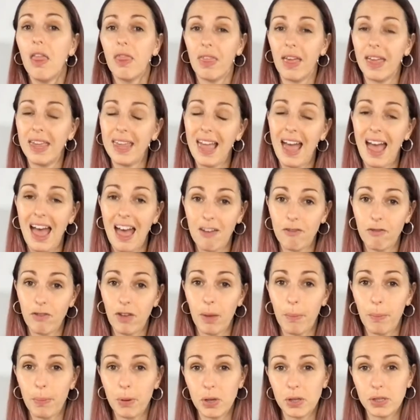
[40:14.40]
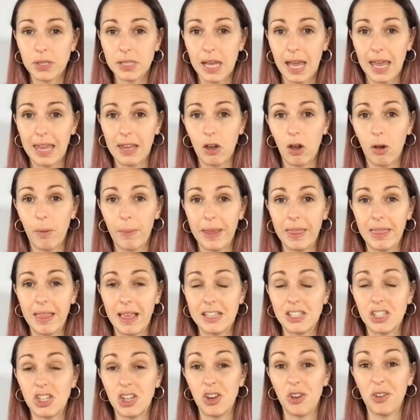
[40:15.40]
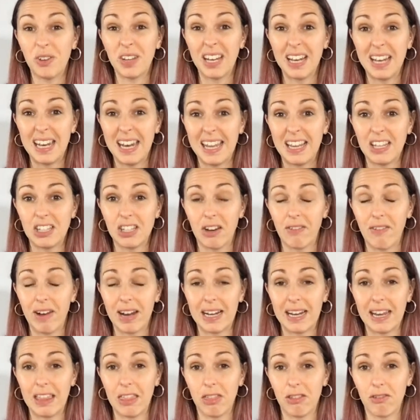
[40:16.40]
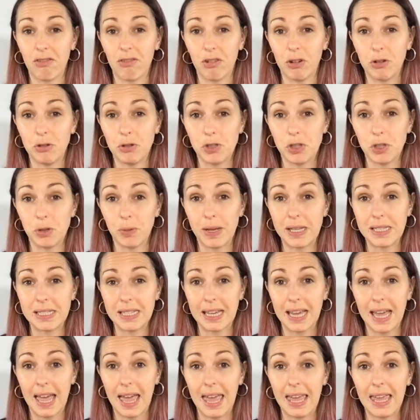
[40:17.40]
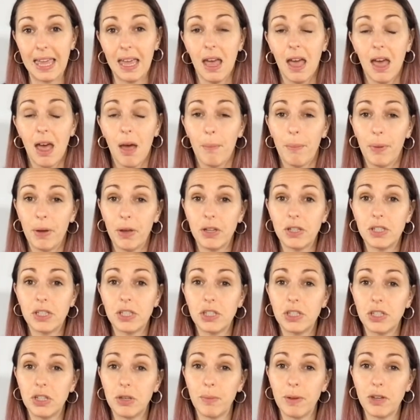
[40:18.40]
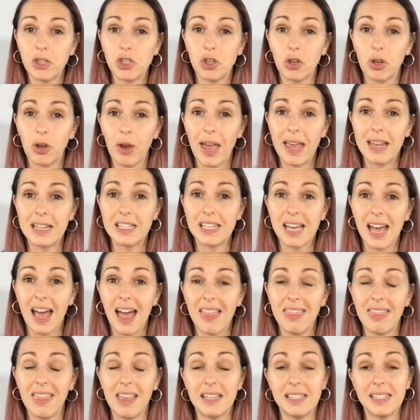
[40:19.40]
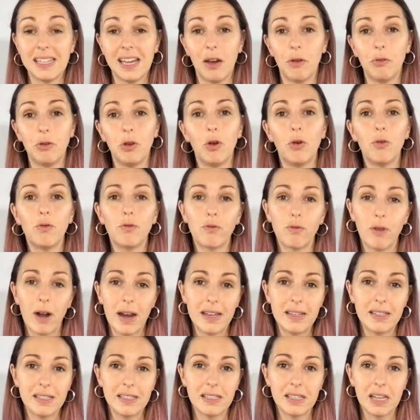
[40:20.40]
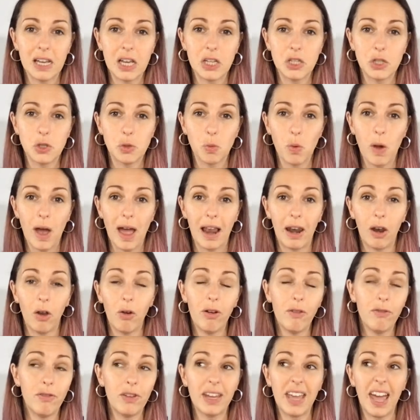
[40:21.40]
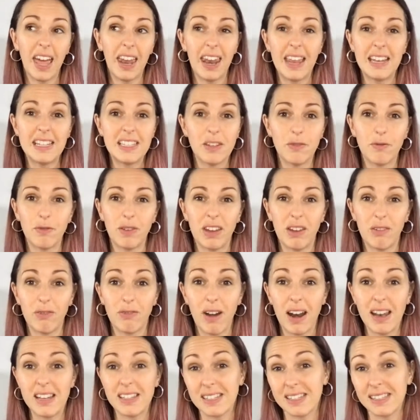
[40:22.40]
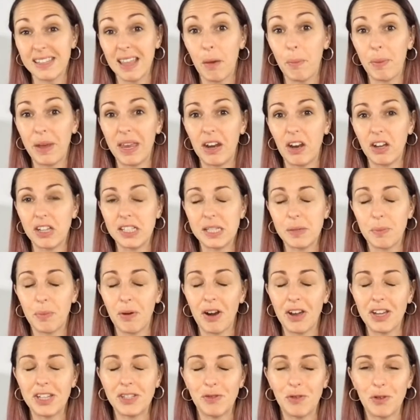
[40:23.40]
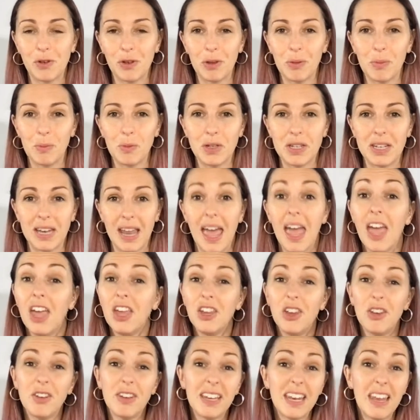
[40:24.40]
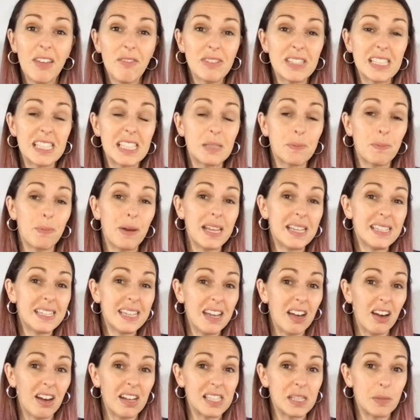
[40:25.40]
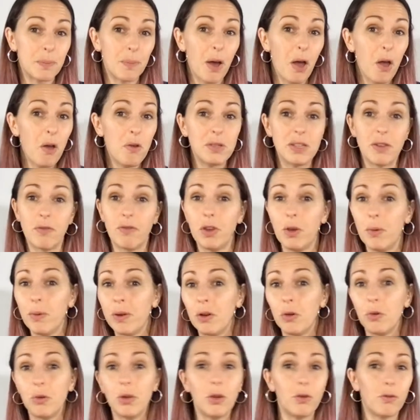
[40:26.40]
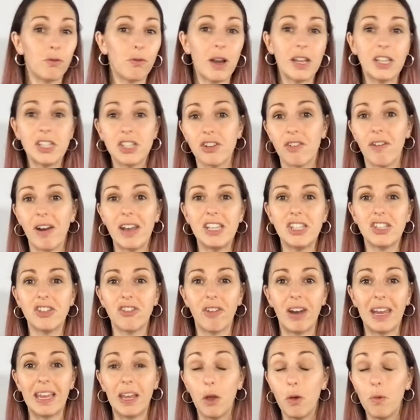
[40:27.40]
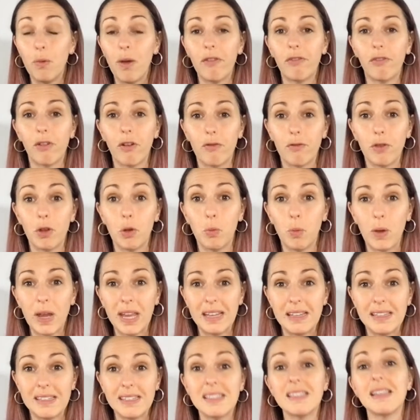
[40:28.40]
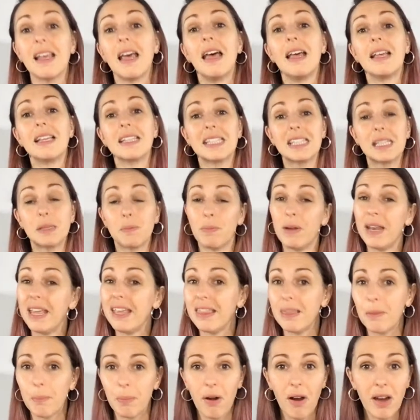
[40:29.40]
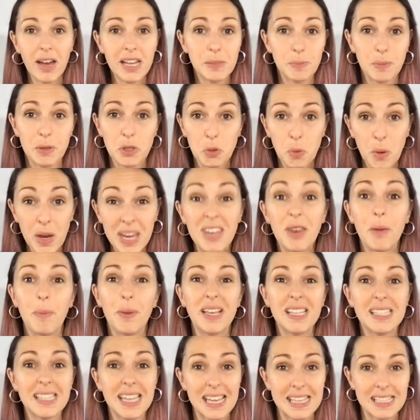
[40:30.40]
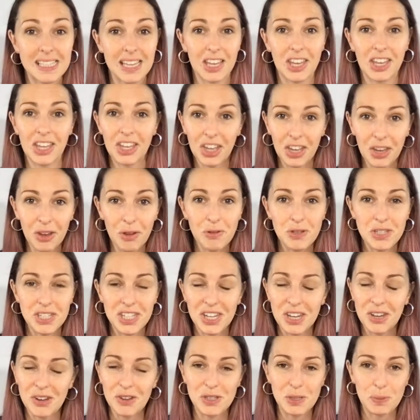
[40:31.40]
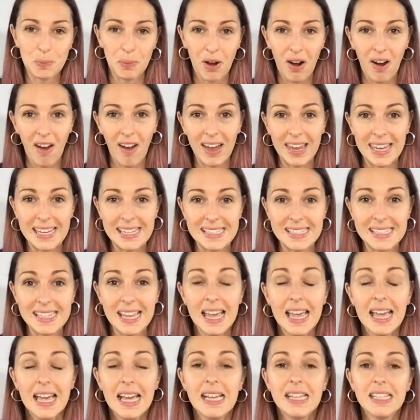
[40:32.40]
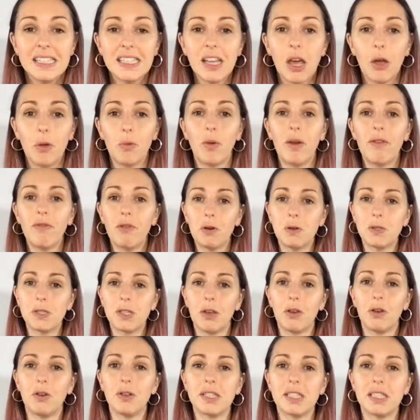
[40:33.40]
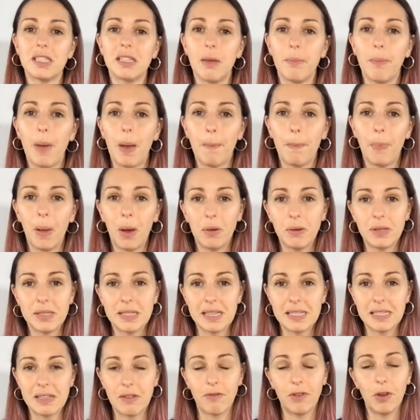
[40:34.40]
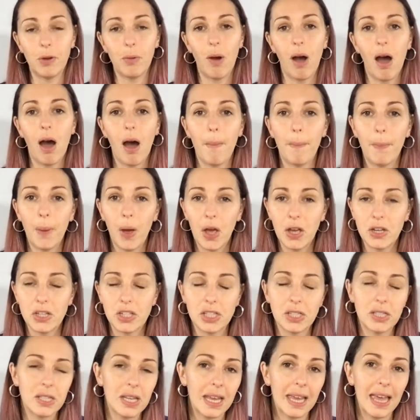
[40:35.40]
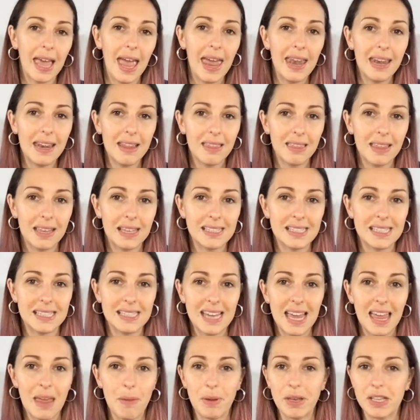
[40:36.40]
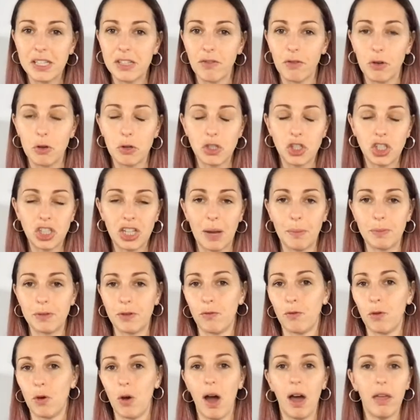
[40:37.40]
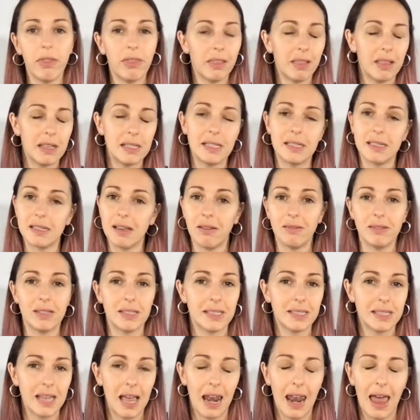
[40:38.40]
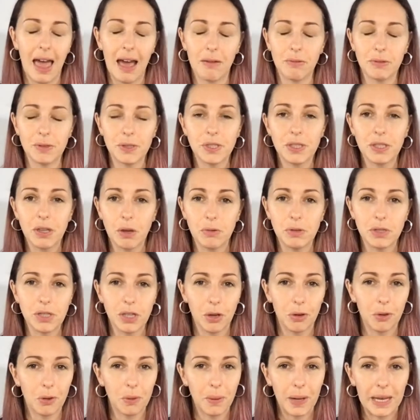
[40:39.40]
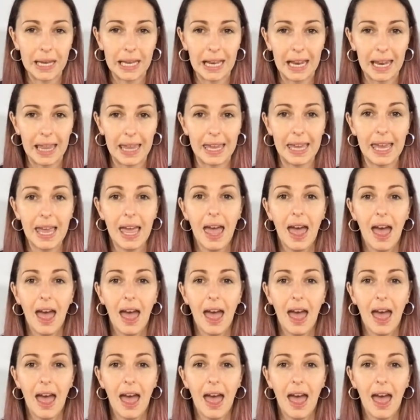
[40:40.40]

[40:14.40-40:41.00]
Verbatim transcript: they have put a comment there so you can link directly through to it, okay? But do make sure you enter and then tell your friends as well. Or if you can, enter for your friends, because that'd be a nice surprise for them, wouldn't it? You could even split it, I suppose. If you and all your friends are entering, whoever of you wins, split the prize between you, because it is a huge, huge prize. So we've also got some bonuses if you are purchasing anything today, because of course Chapter Four, I think this is going to sell out so, so quickly.